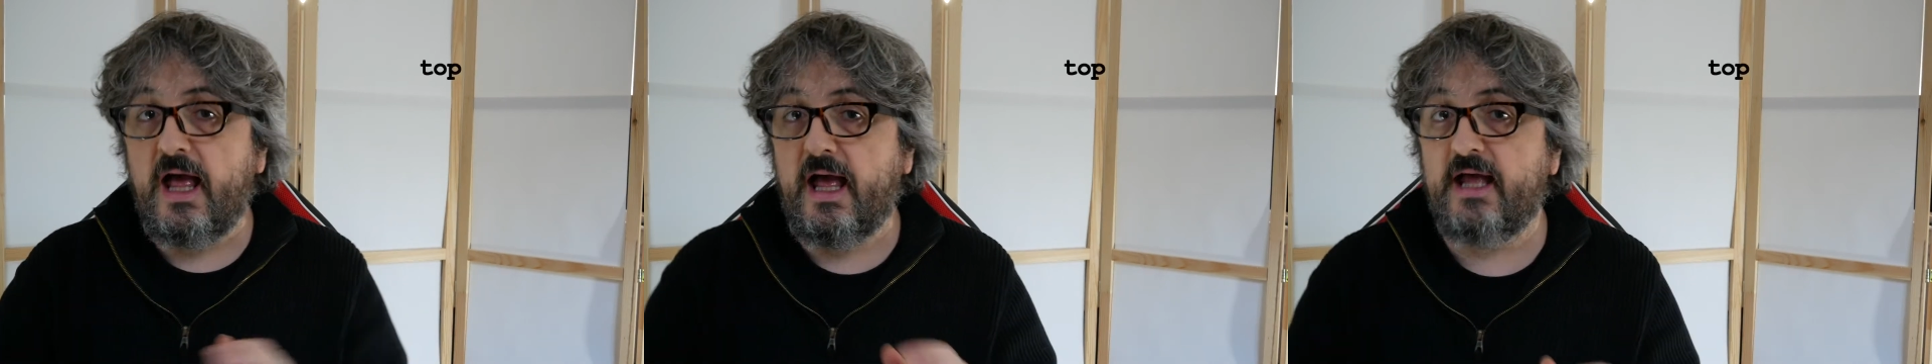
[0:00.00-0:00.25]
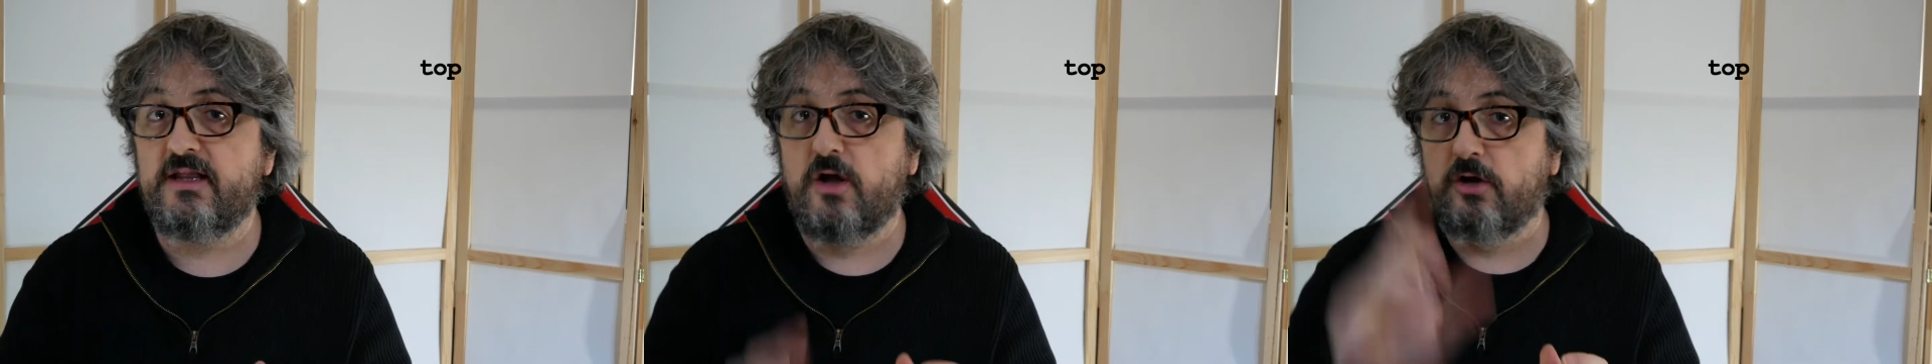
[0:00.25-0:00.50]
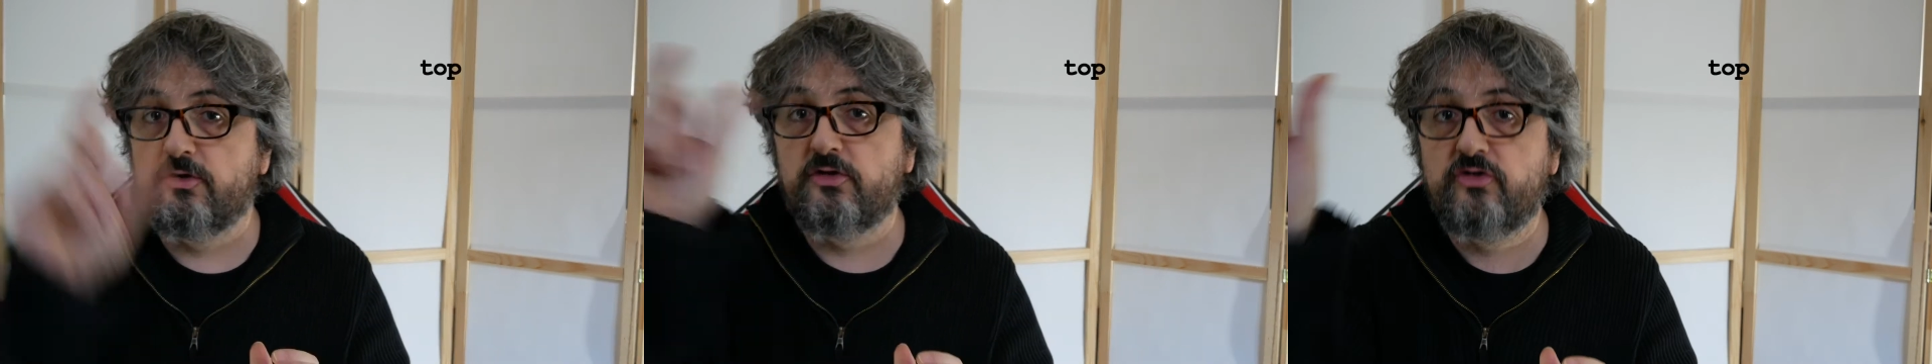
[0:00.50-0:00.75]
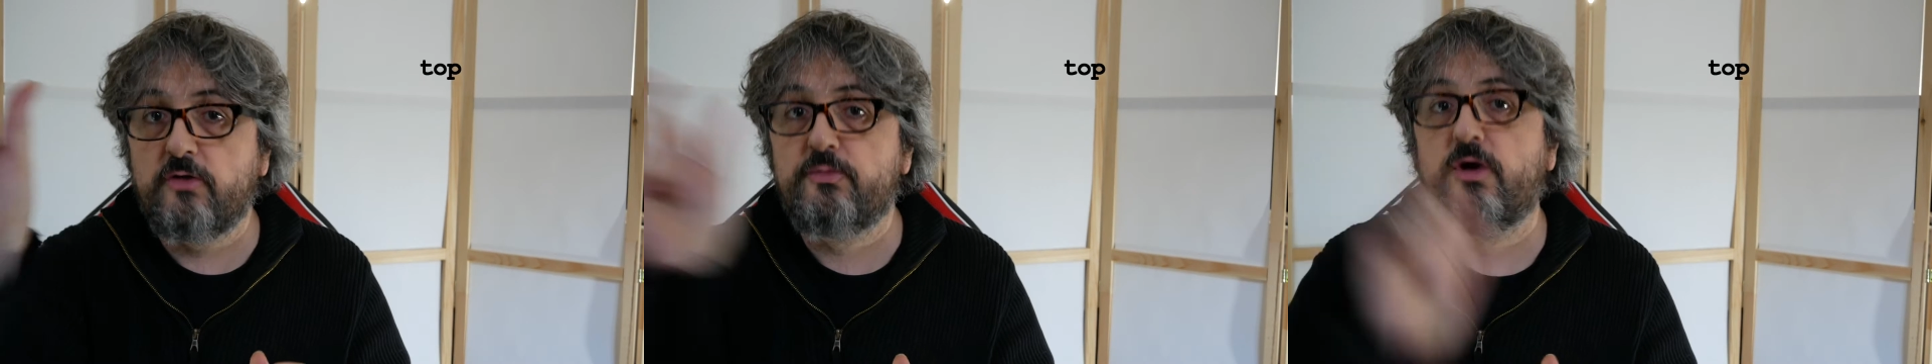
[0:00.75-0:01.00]
And on the
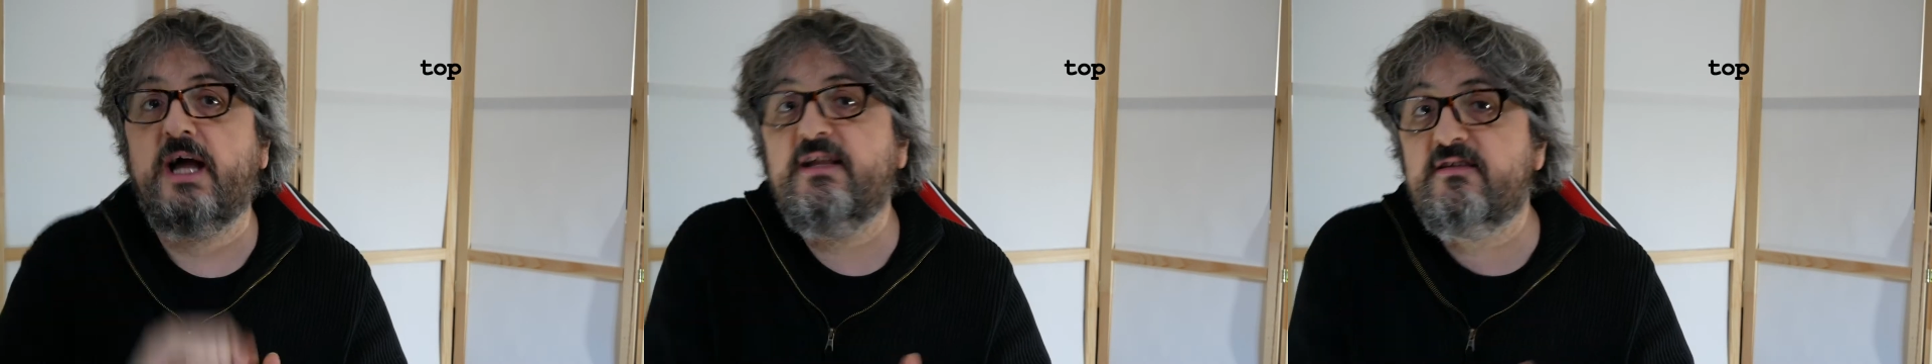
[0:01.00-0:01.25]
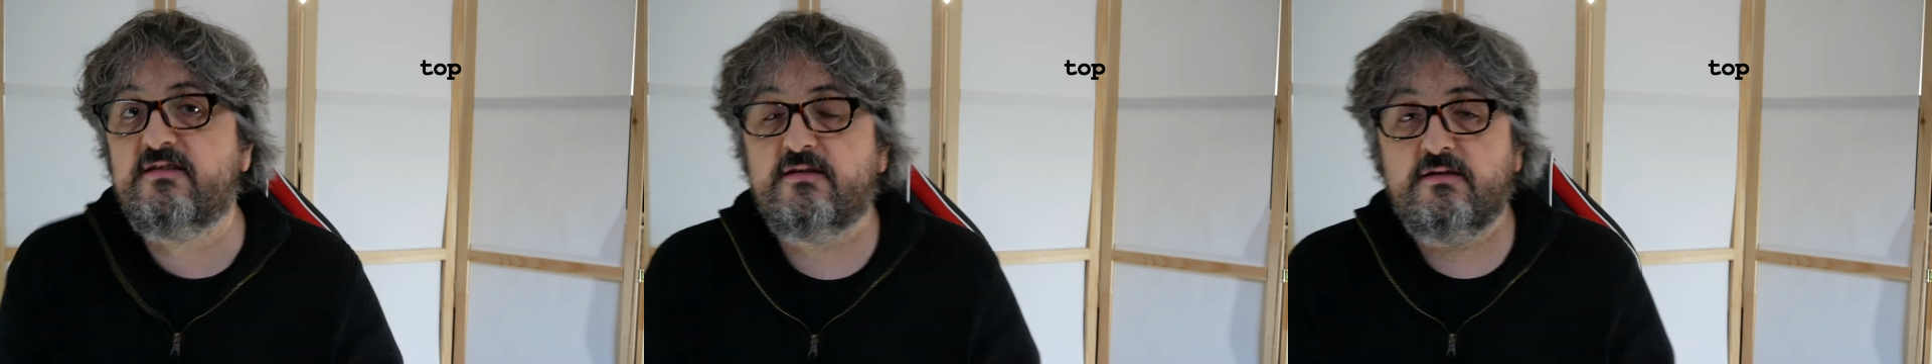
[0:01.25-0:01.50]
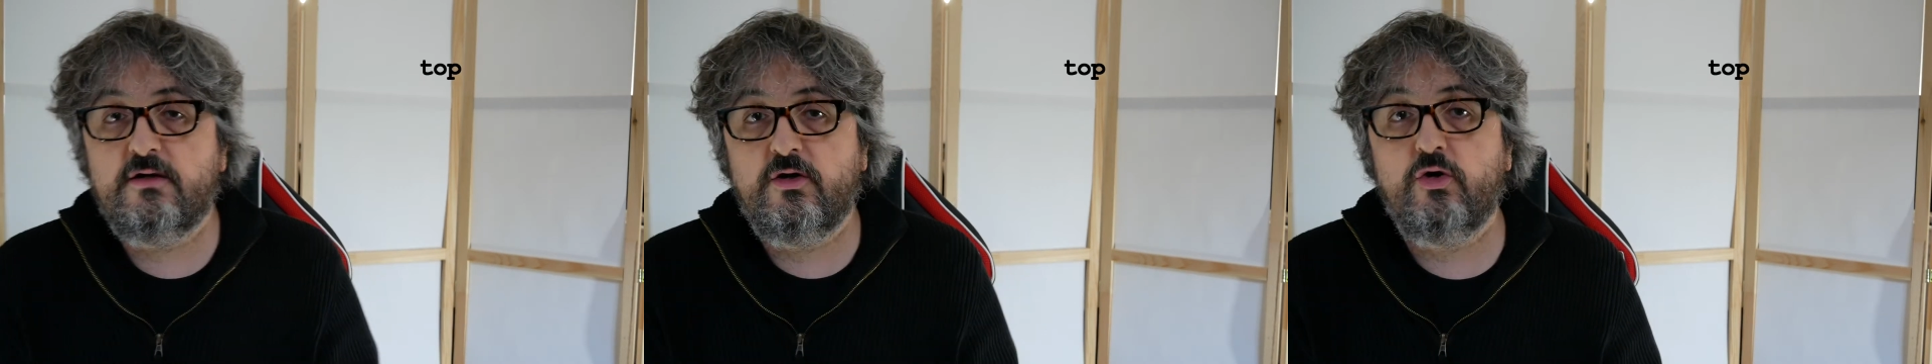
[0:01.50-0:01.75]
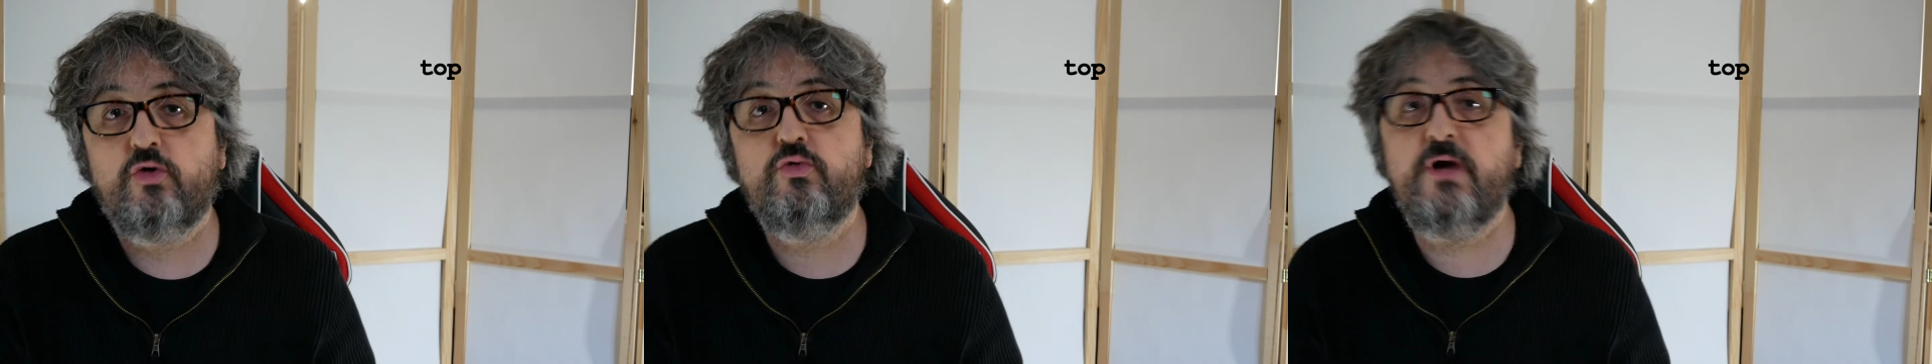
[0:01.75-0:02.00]
top right,
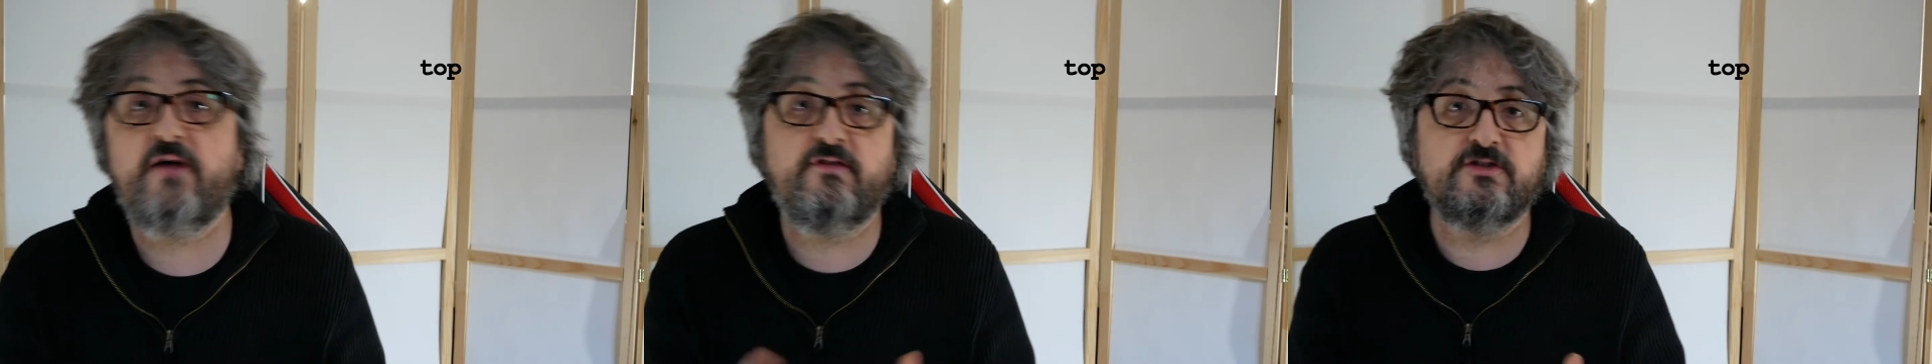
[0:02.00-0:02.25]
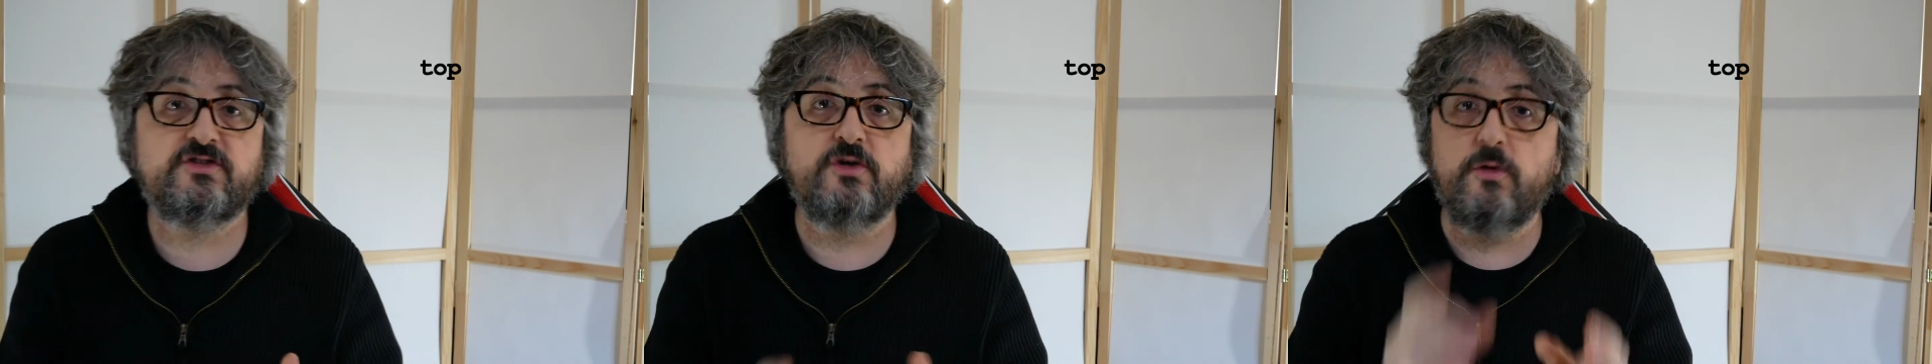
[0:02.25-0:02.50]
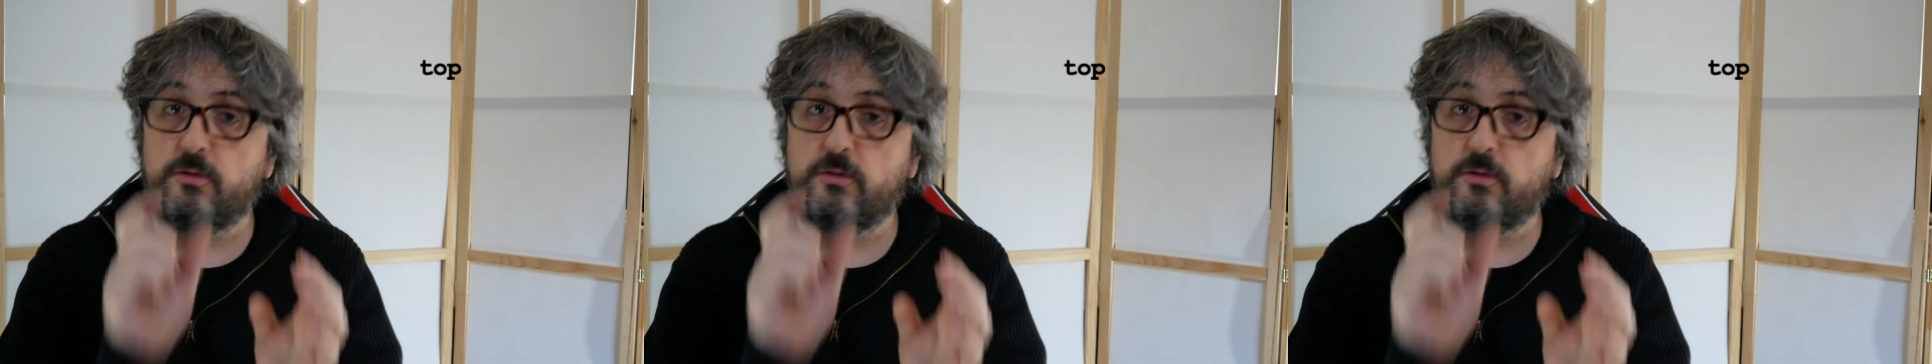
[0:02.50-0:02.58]
we have also